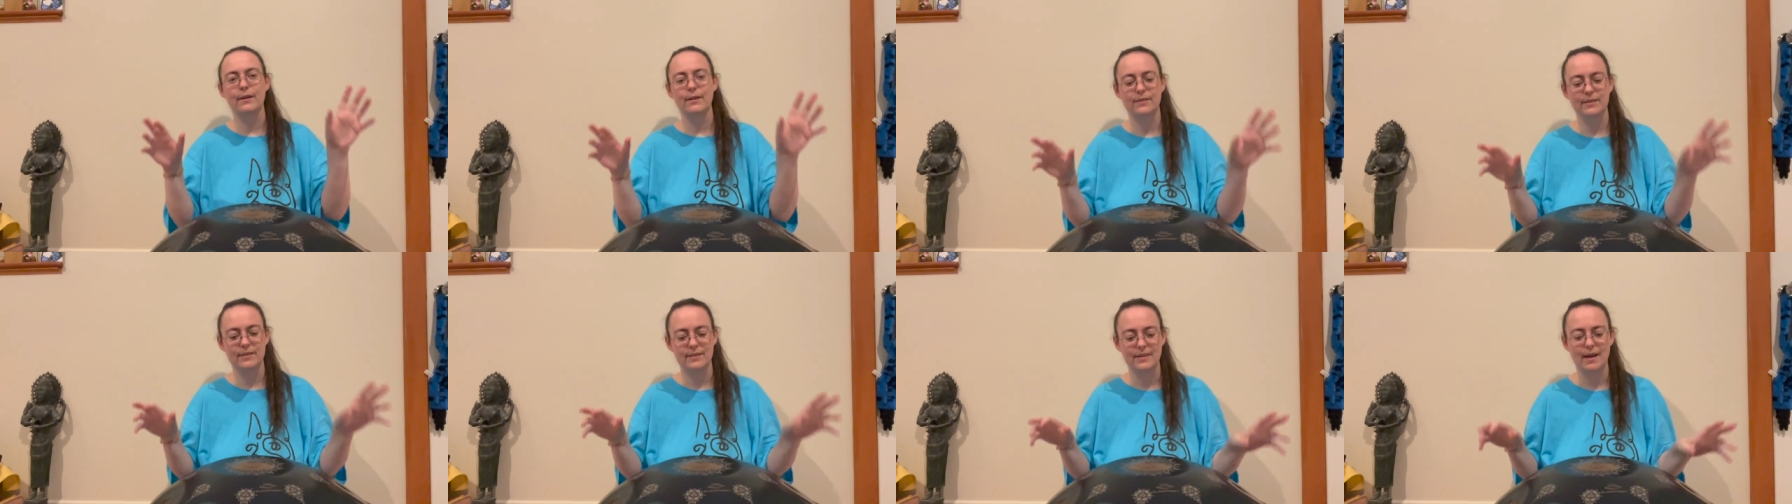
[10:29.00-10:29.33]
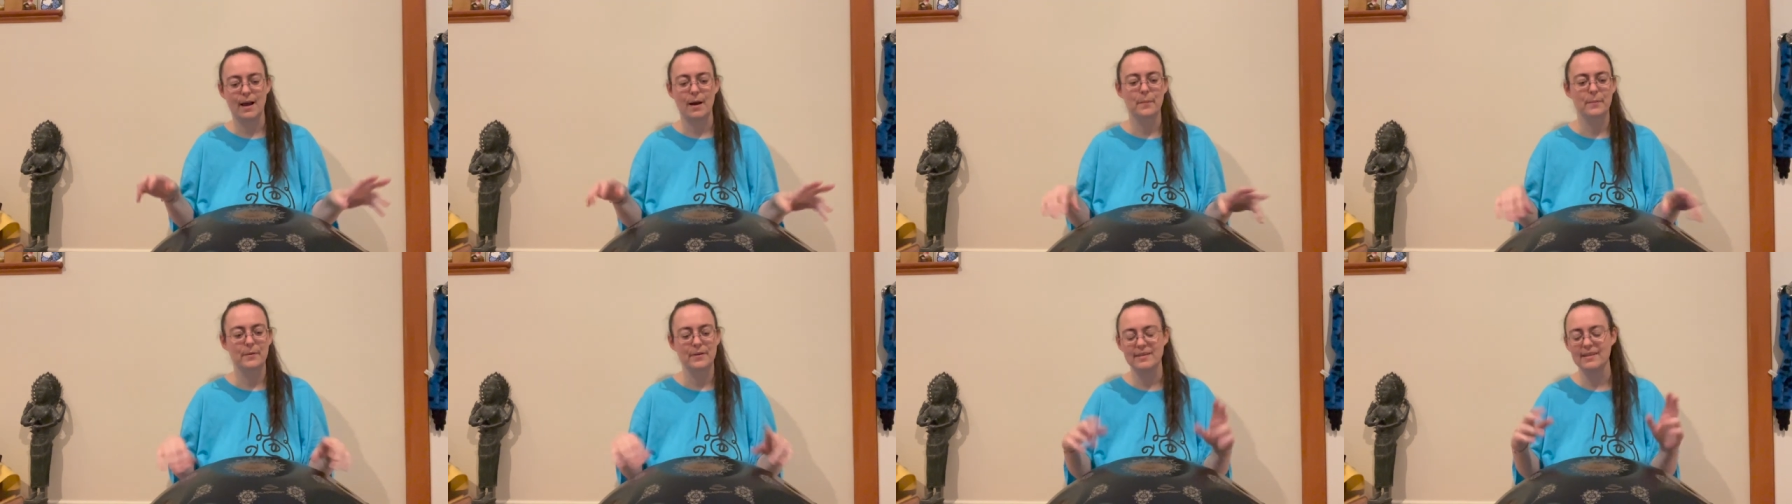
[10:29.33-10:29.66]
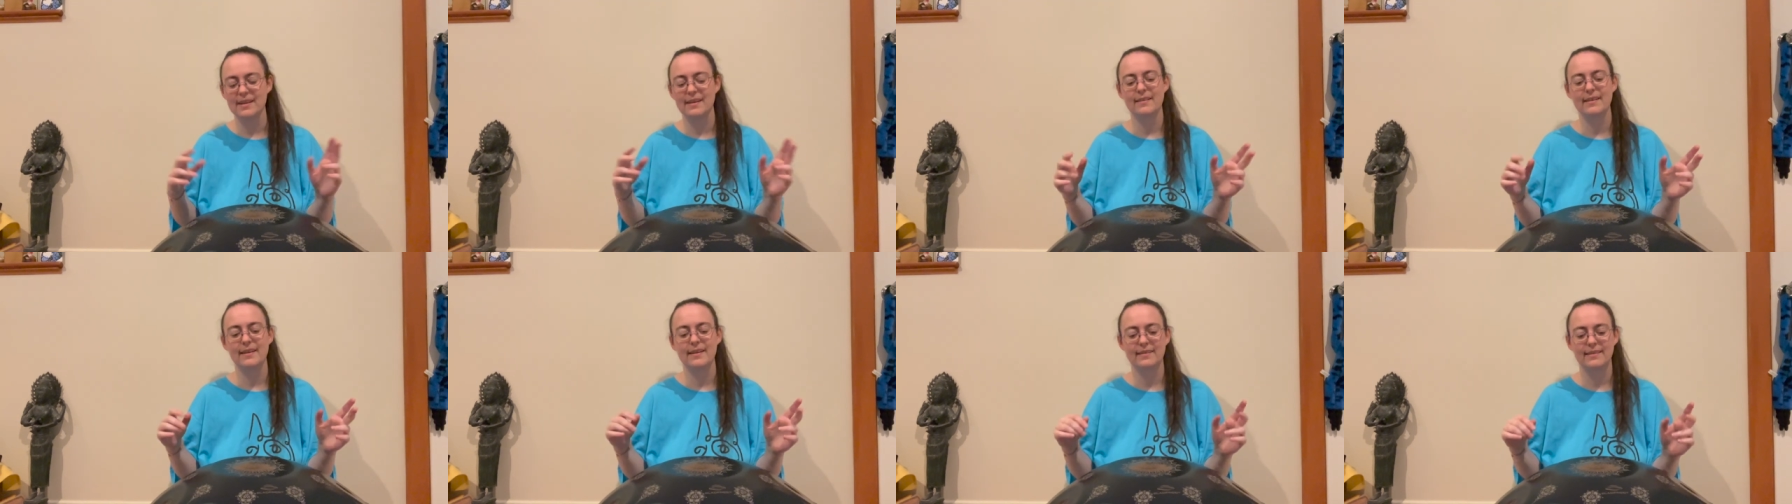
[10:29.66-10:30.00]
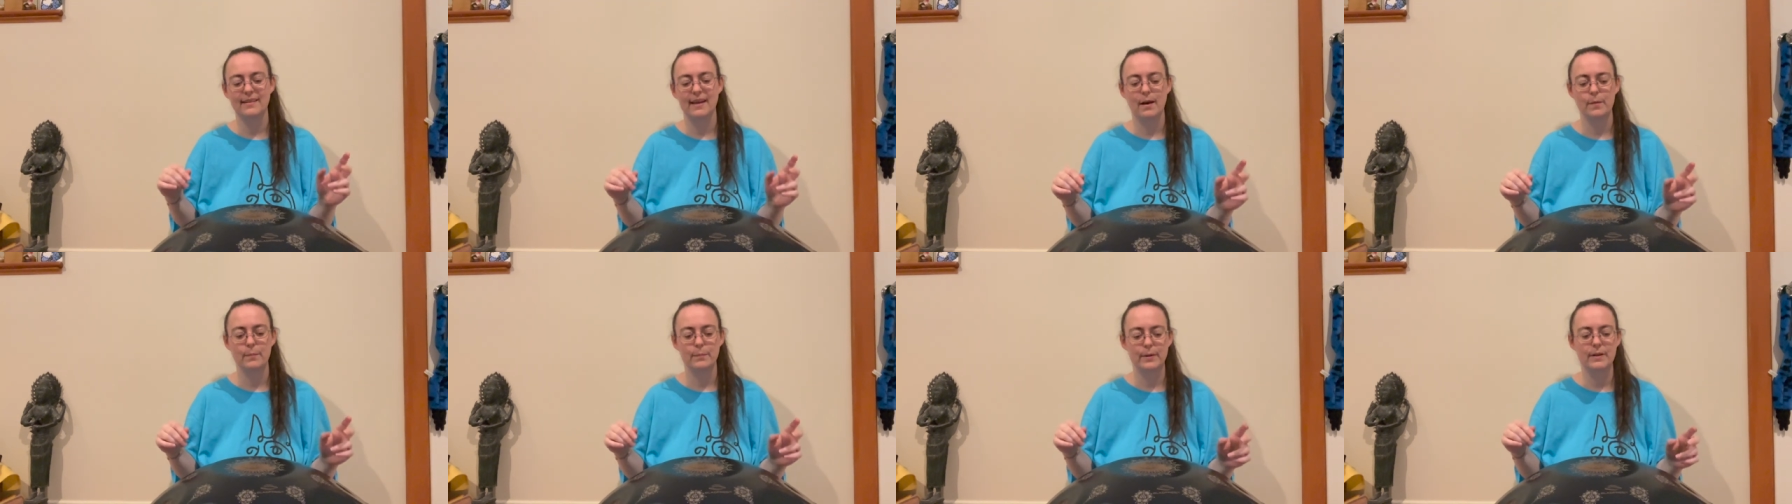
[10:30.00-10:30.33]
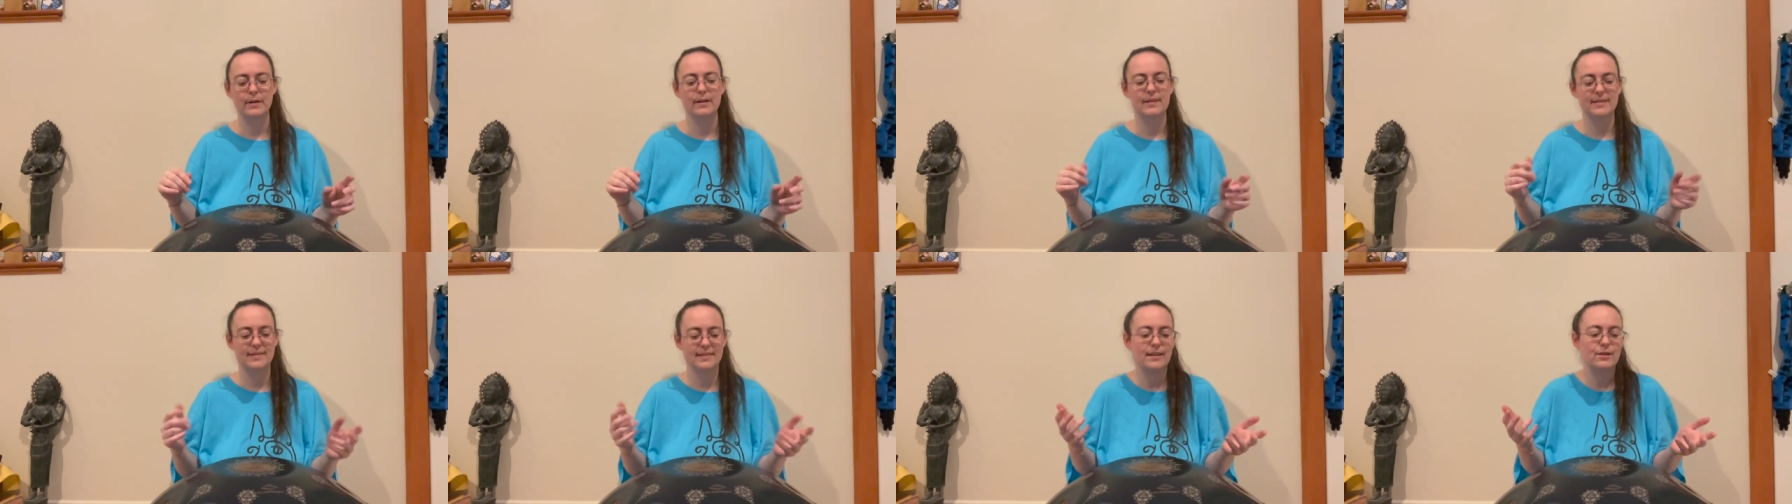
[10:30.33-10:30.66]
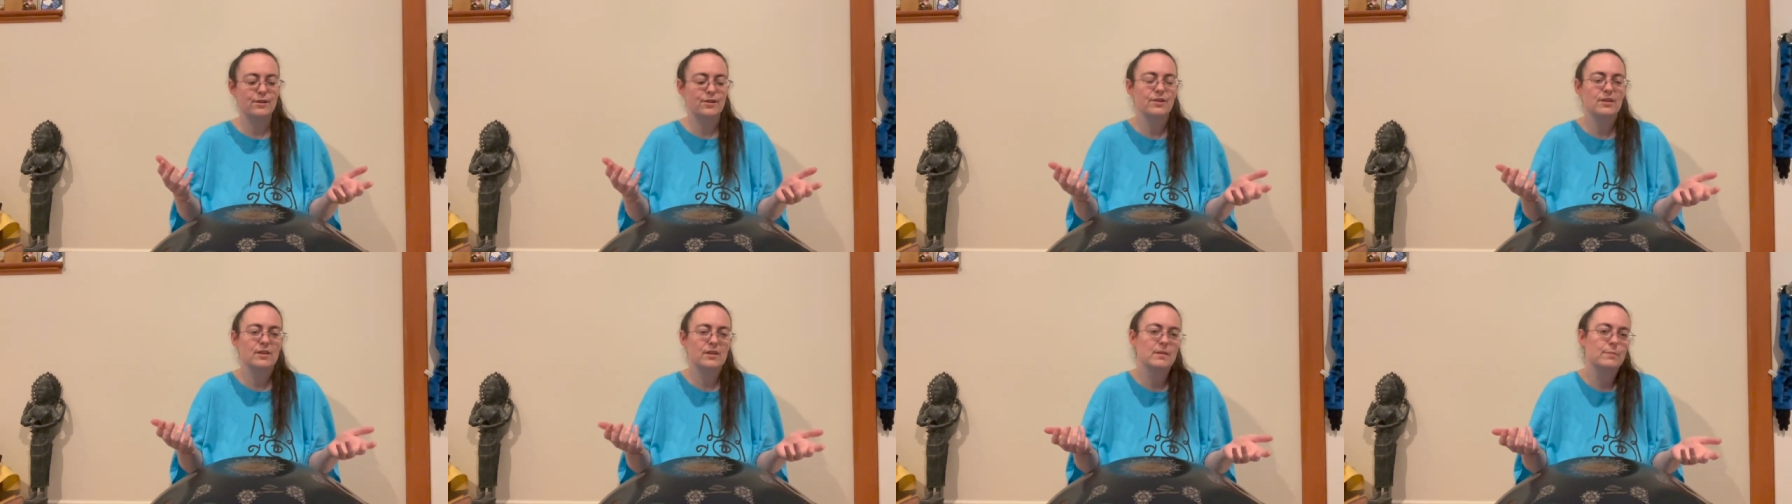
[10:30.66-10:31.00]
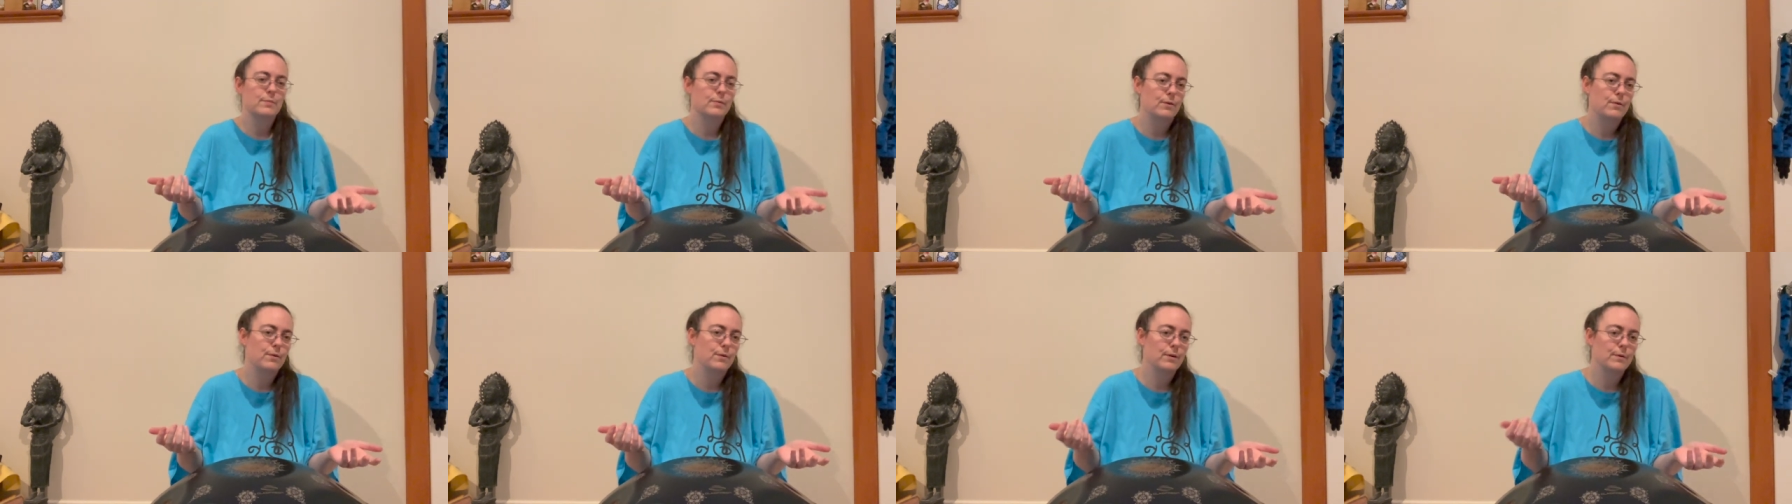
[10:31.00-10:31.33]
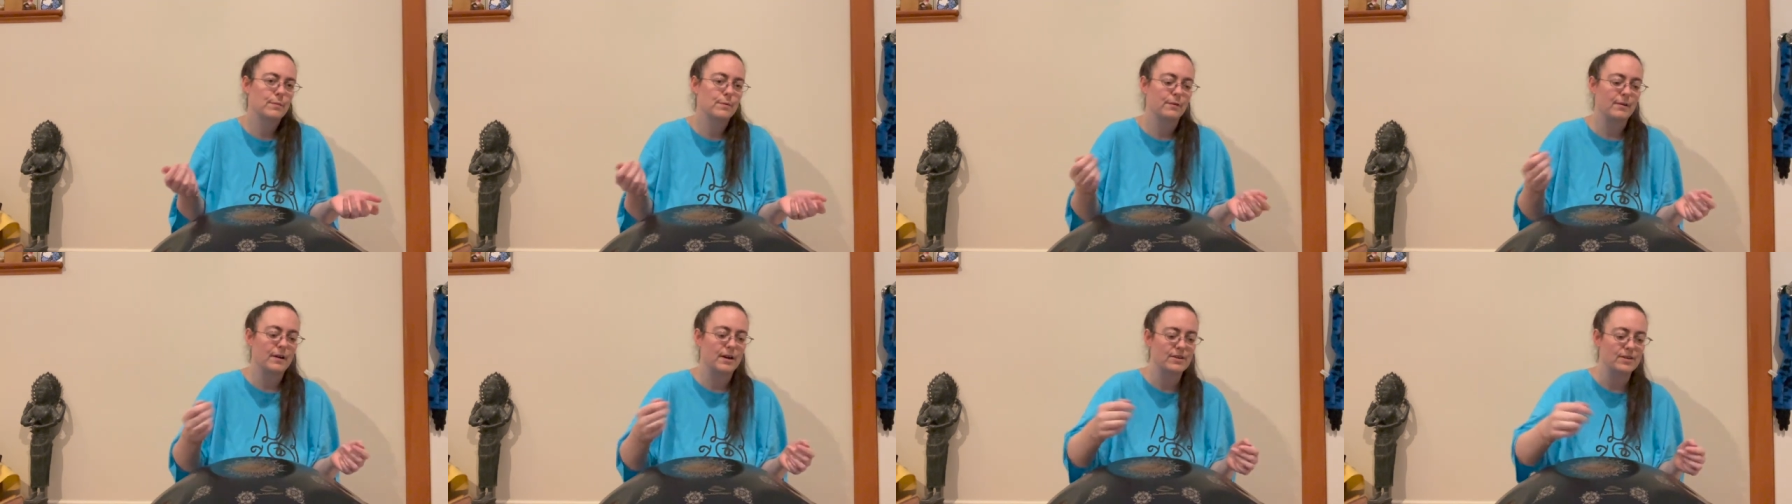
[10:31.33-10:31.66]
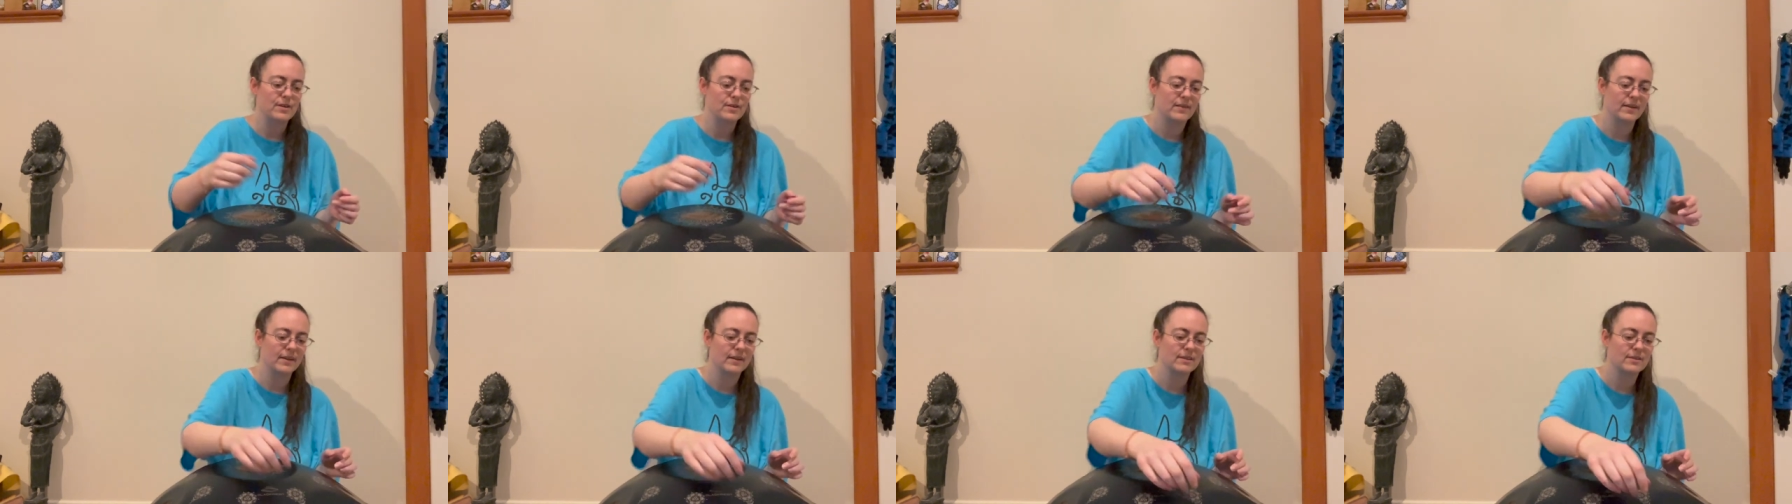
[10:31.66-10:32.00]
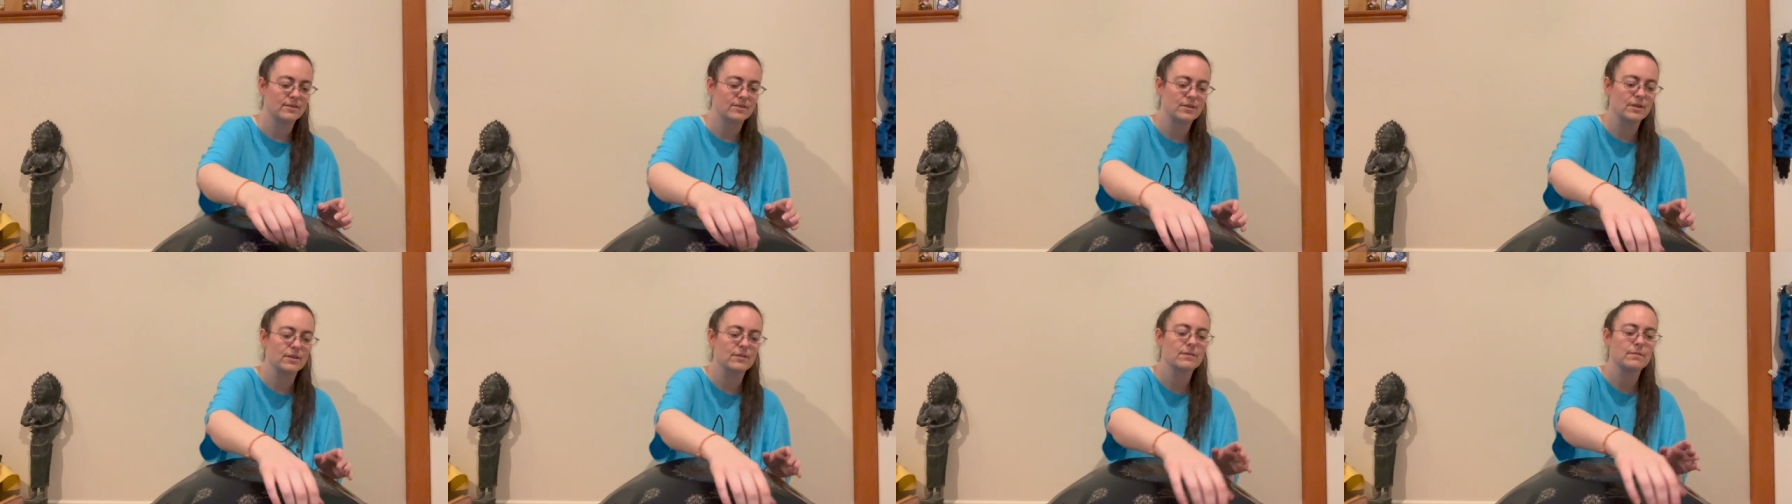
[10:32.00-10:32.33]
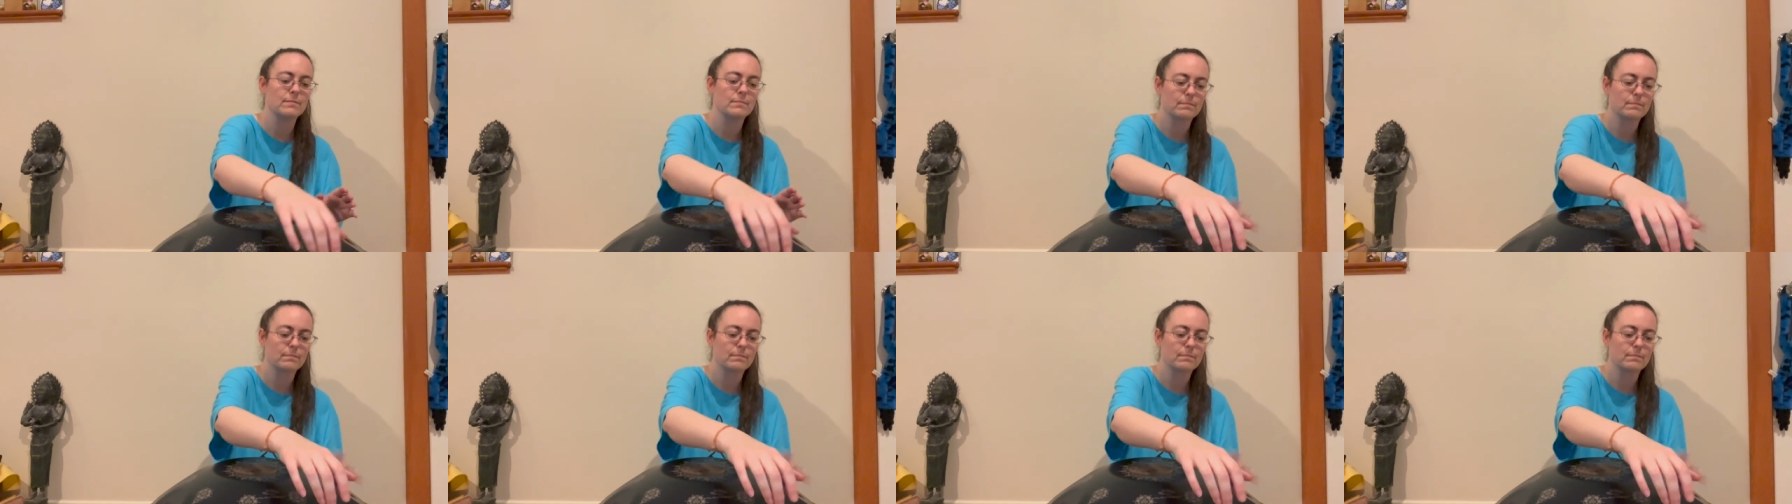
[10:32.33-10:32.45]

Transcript: the top because I like that. But essentially the chord progression thing is just